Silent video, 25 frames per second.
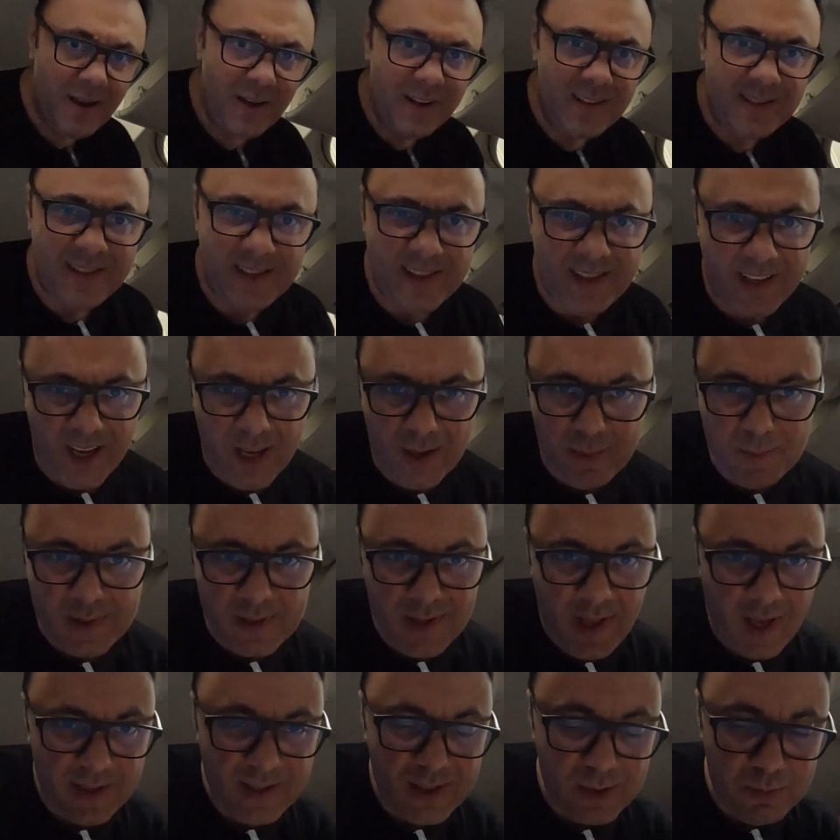Seems
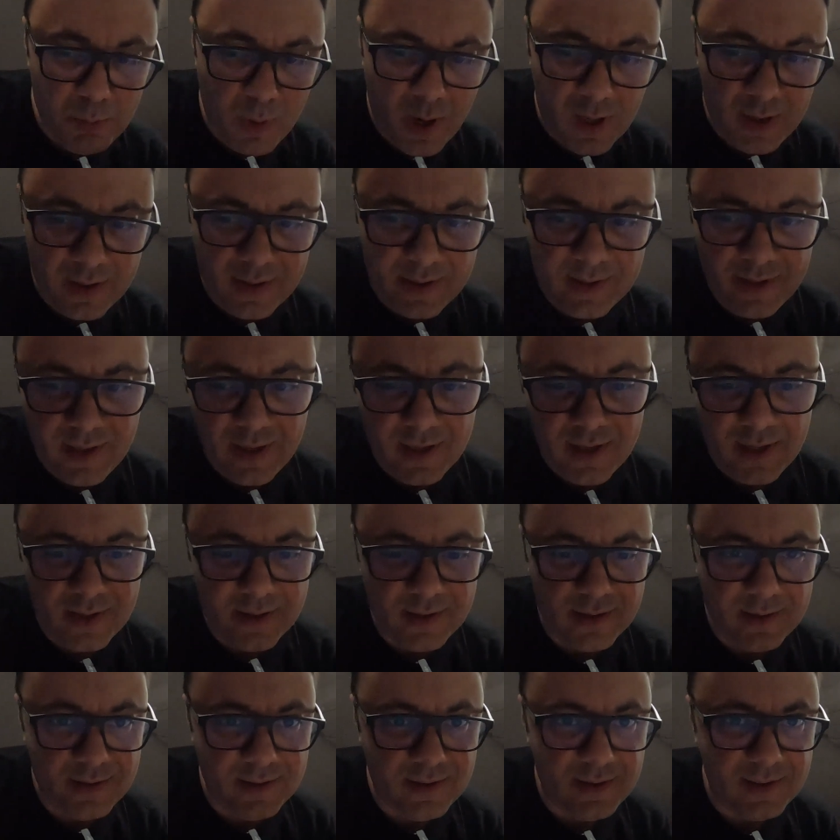not smaller
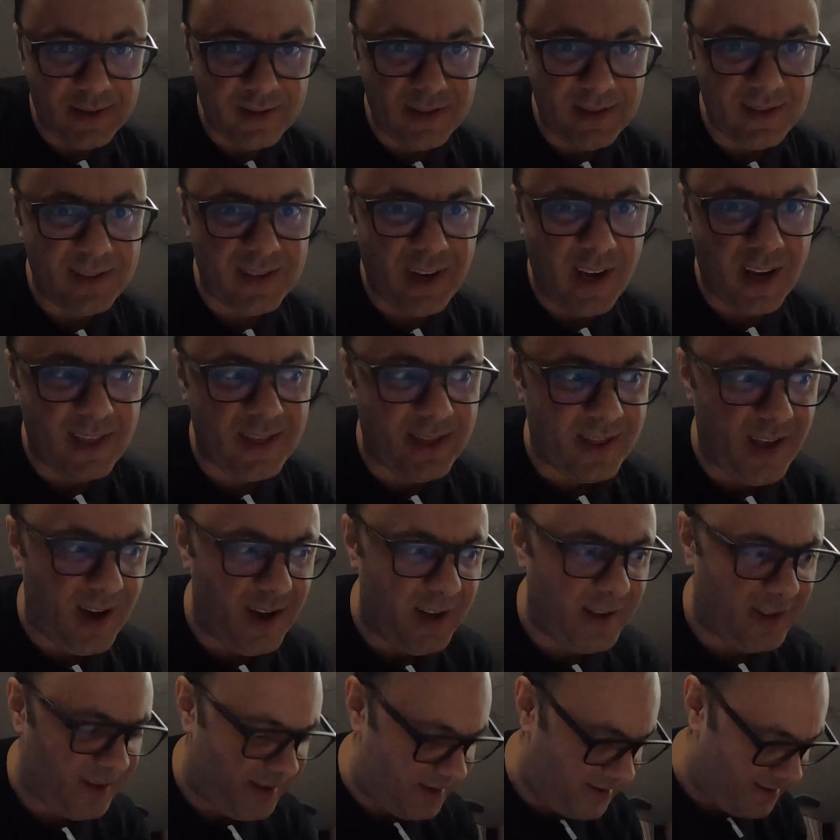than I
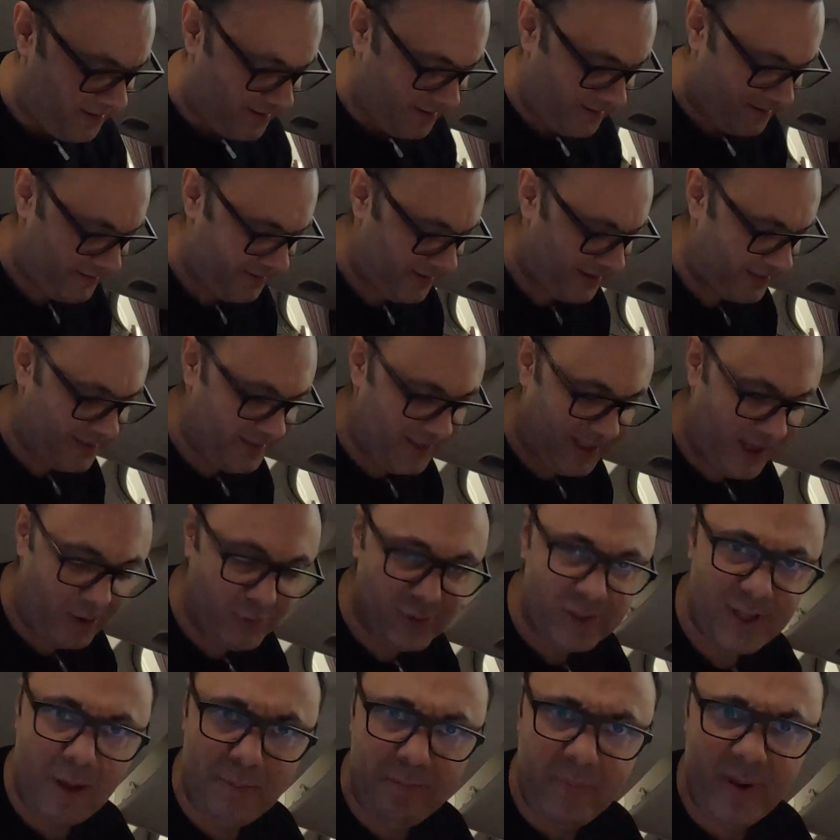thought. That
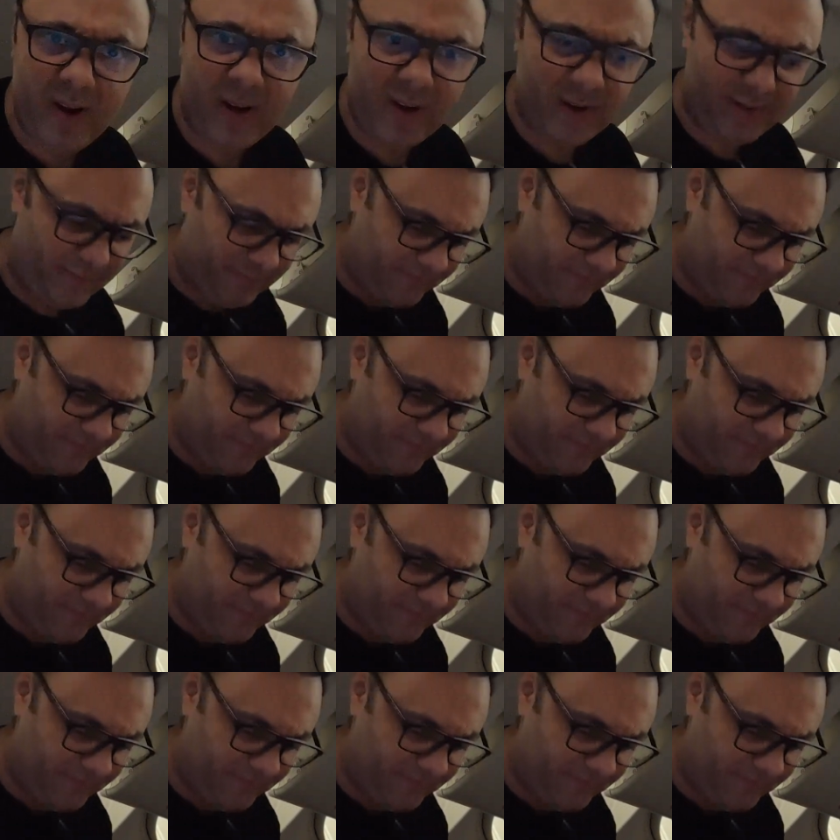was a lot bigger.